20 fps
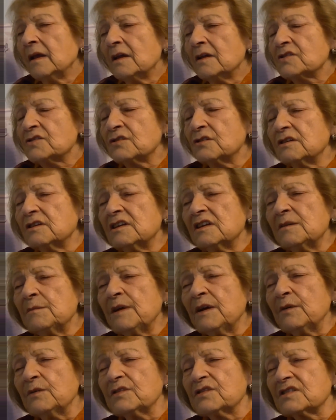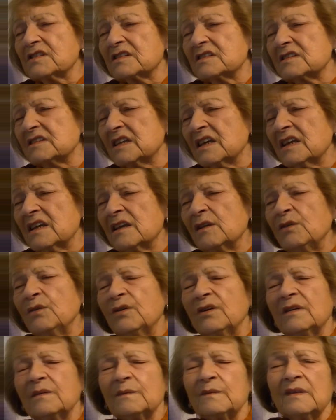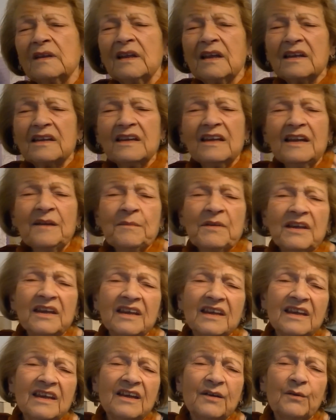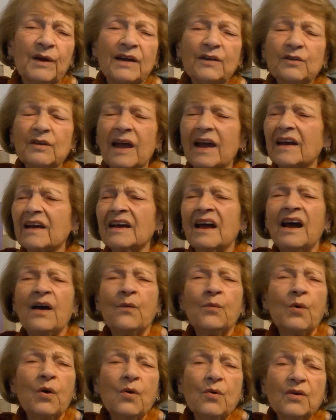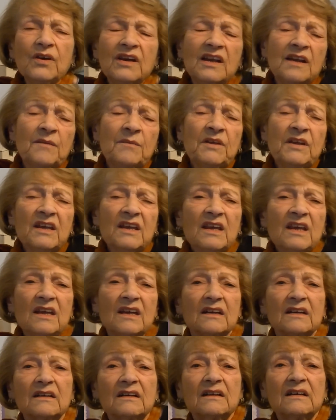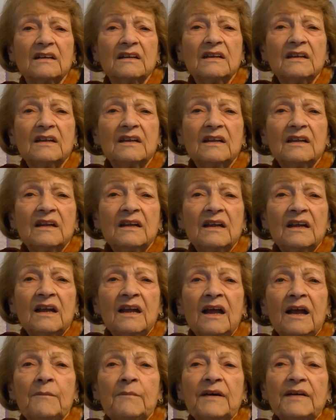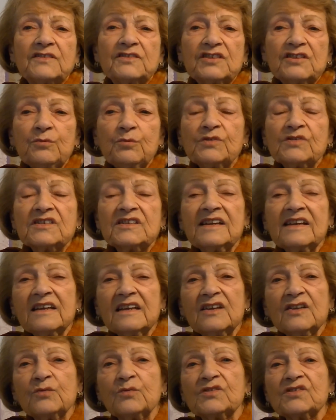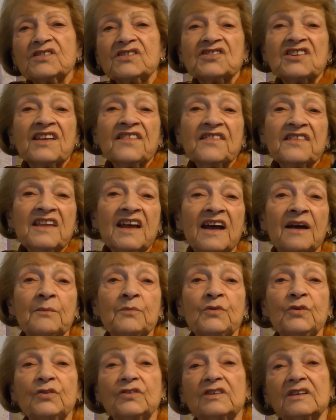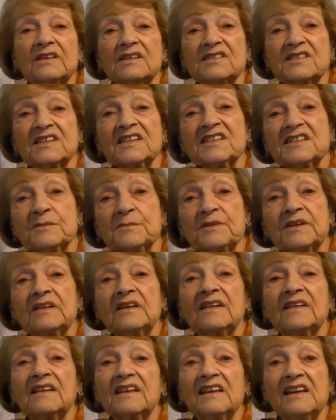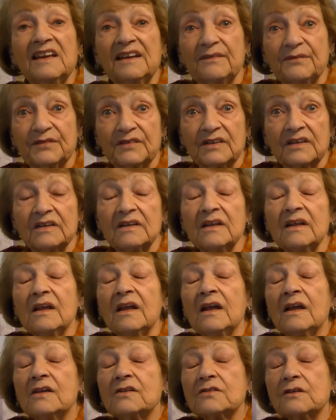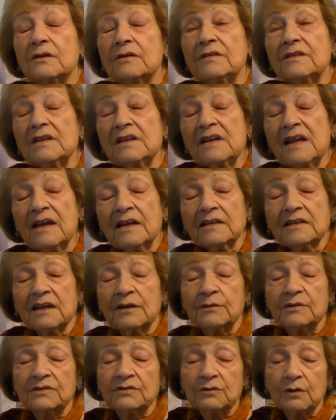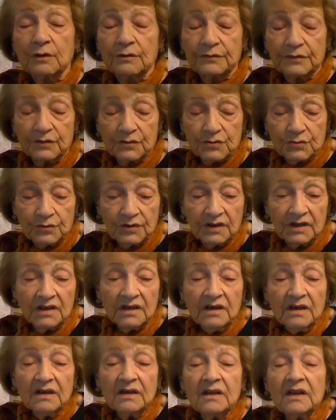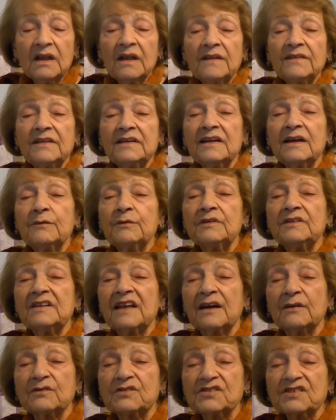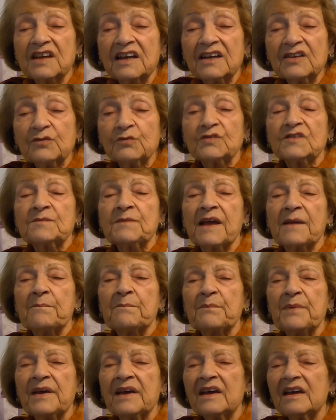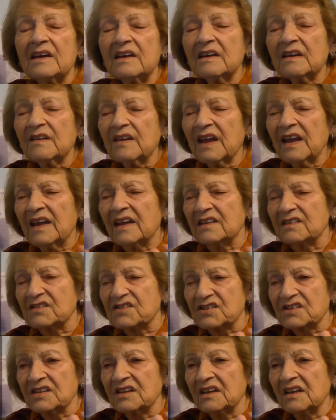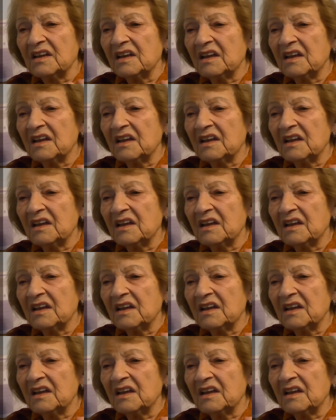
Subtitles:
so Irma was saying, look, kill me here, what, I can't walk, kill me here. But she was like, it was a gendarme, not a assessment, and he left her. So in the night I went over to her, then I went outside with my bare hands,